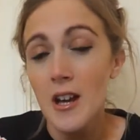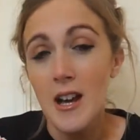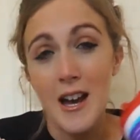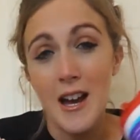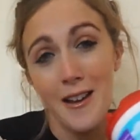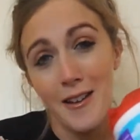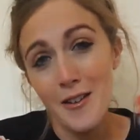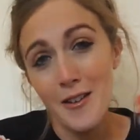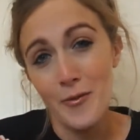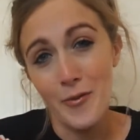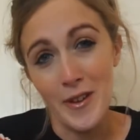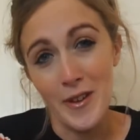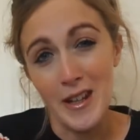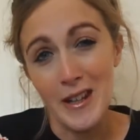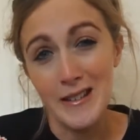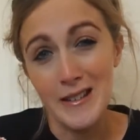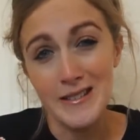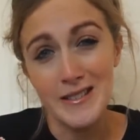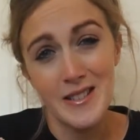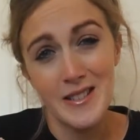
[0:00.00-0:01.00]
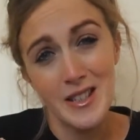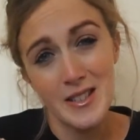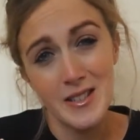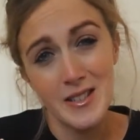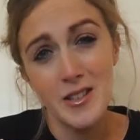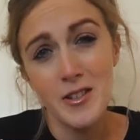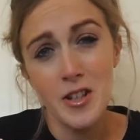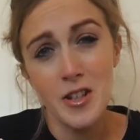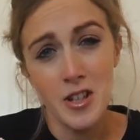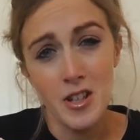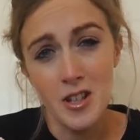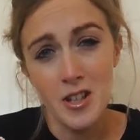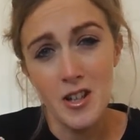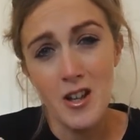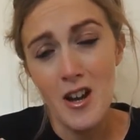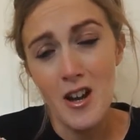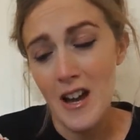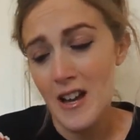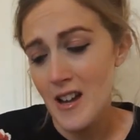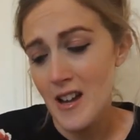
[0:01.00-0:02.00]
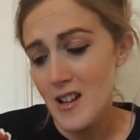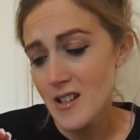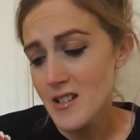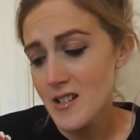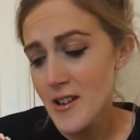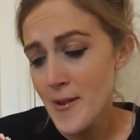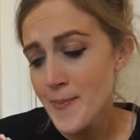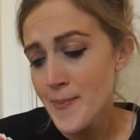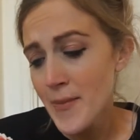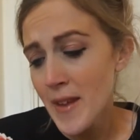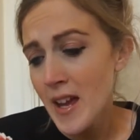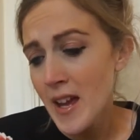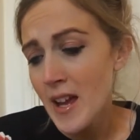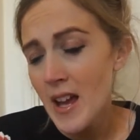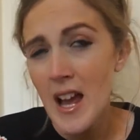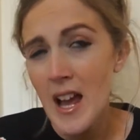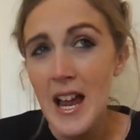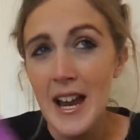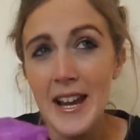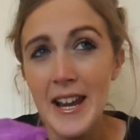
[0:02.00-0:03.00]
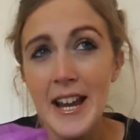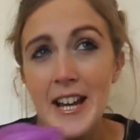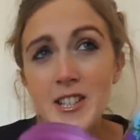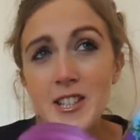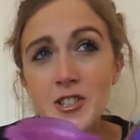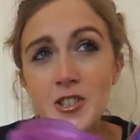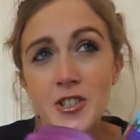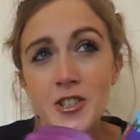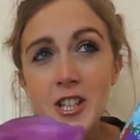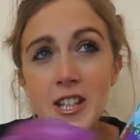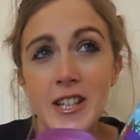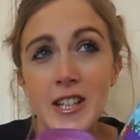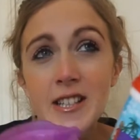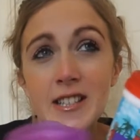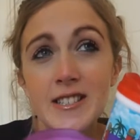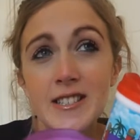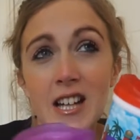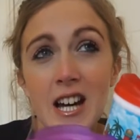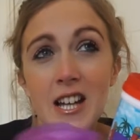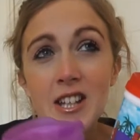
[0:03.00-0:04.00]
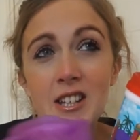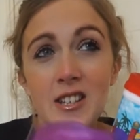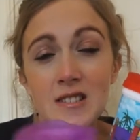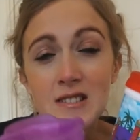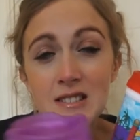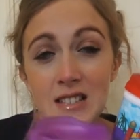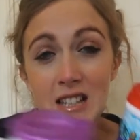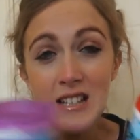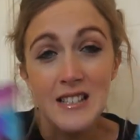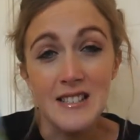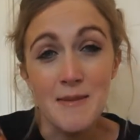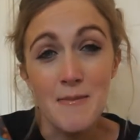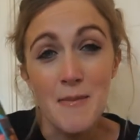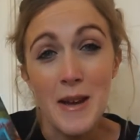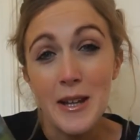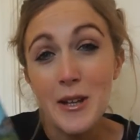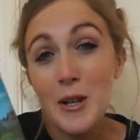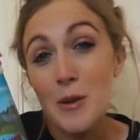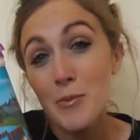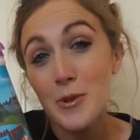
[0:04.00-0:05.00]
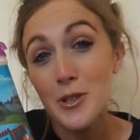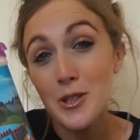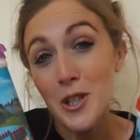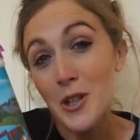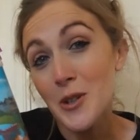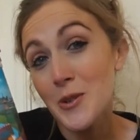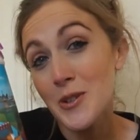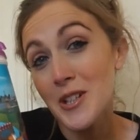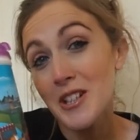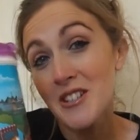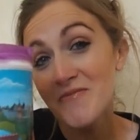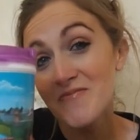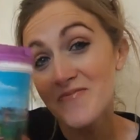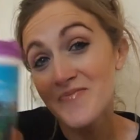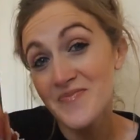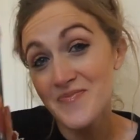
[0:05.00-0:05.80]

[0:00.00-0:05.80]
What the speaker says: I love these, they're so cute, and last year's I used it as a makeup brush holder.